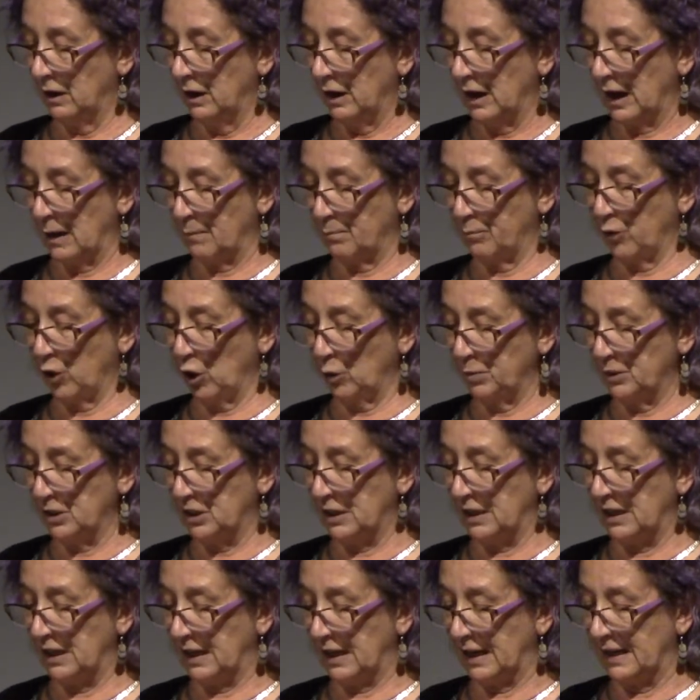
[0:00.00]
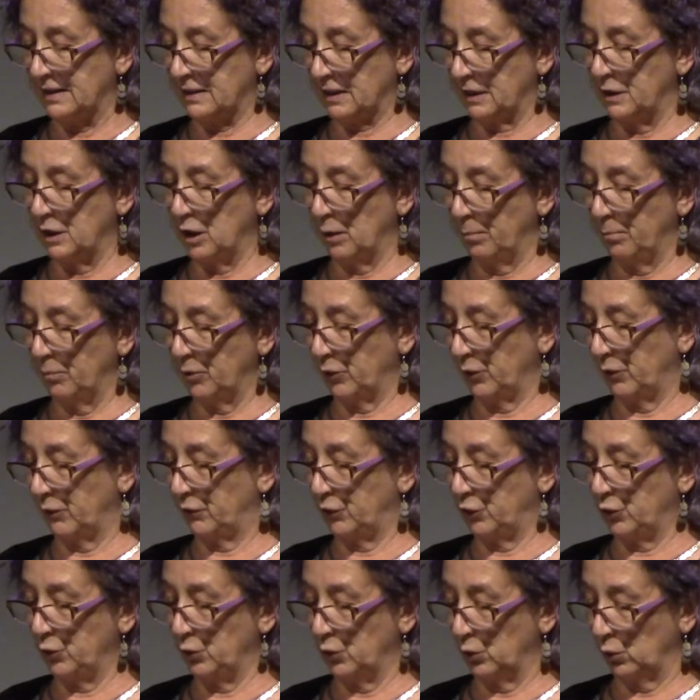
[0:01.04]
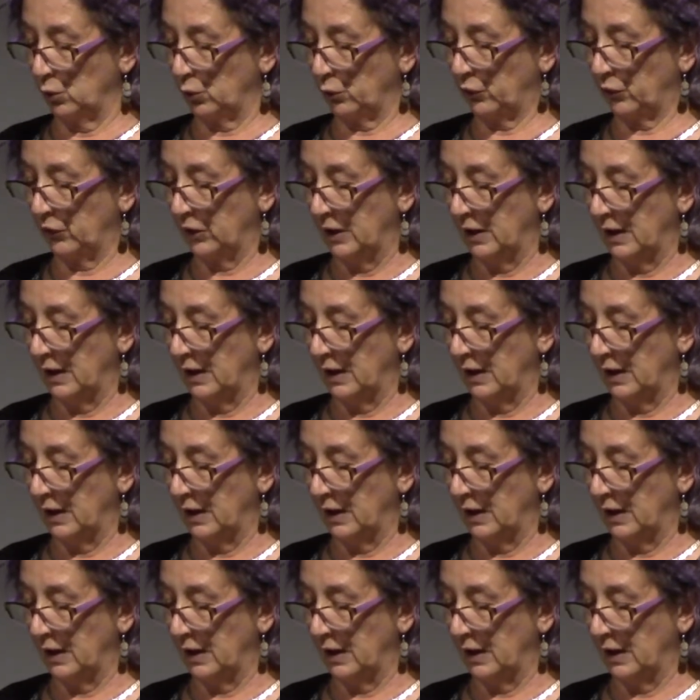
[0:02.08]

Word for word: and property is a number of tools